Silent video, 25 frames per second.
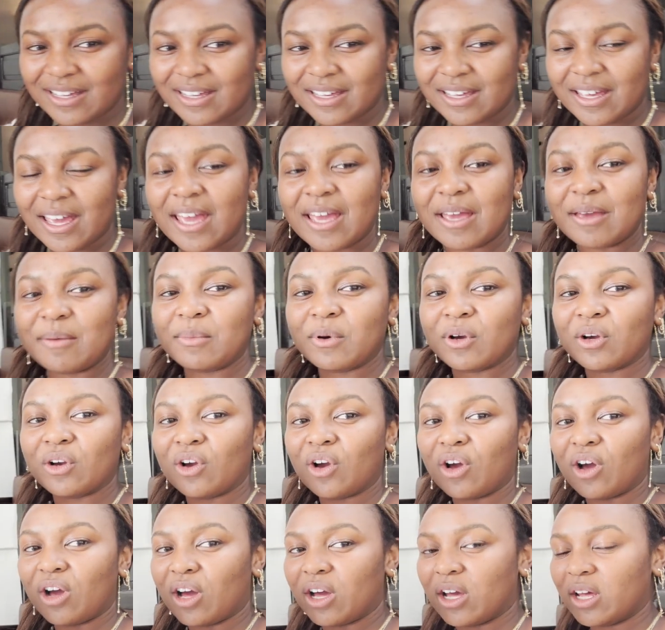Gabe
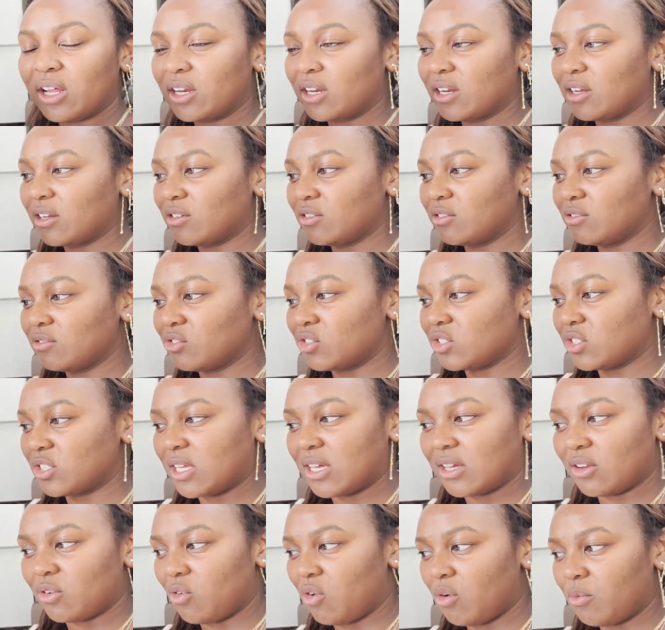got just
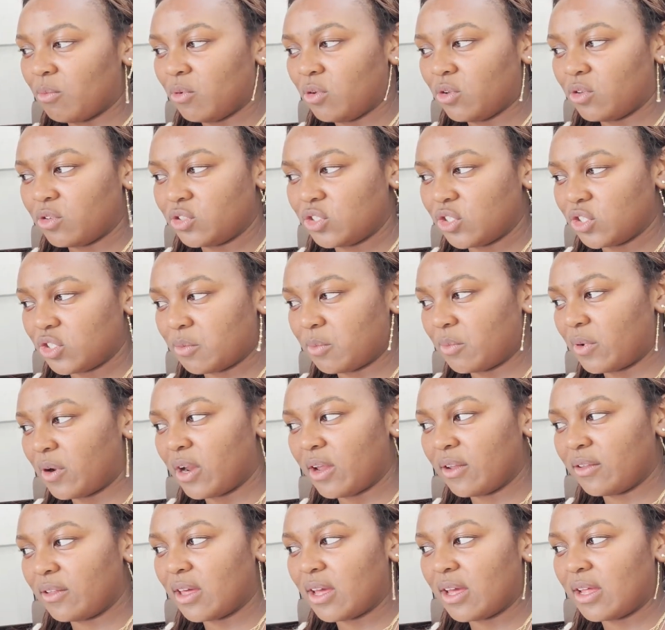like normal chicha
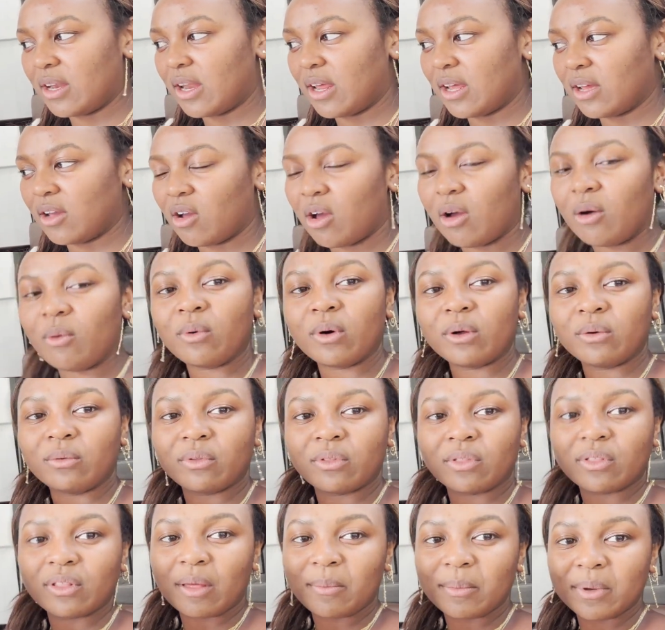morada and I got one
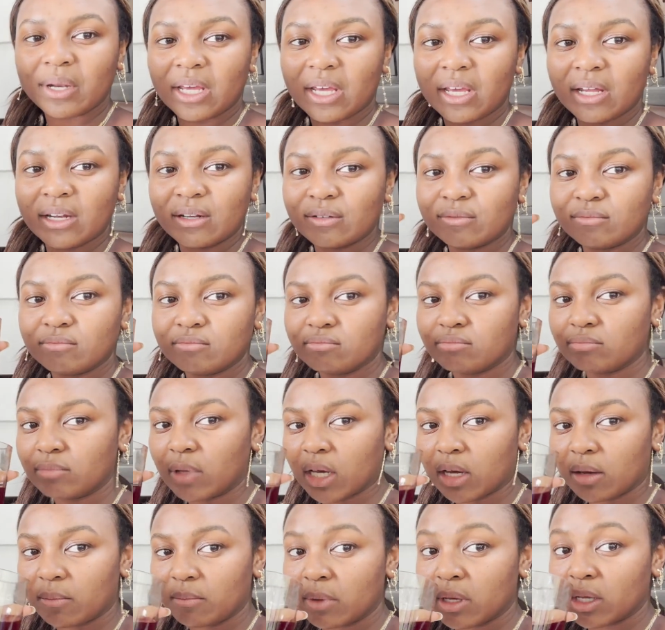with lemonade,
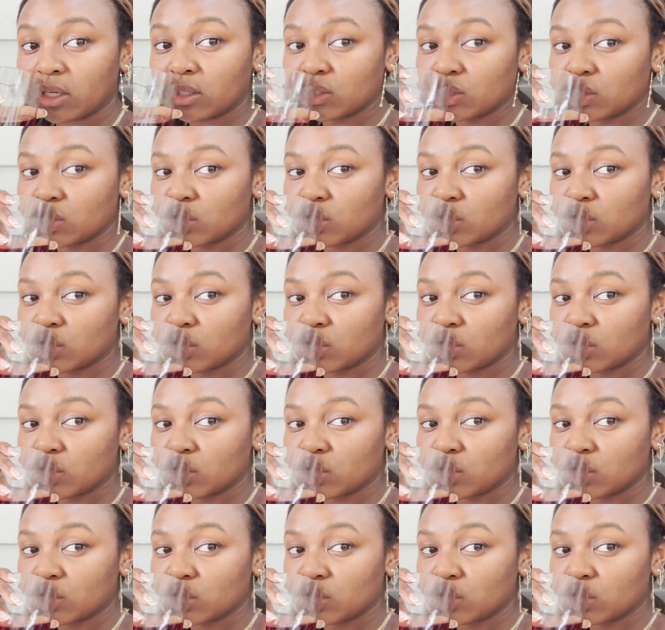like a mix.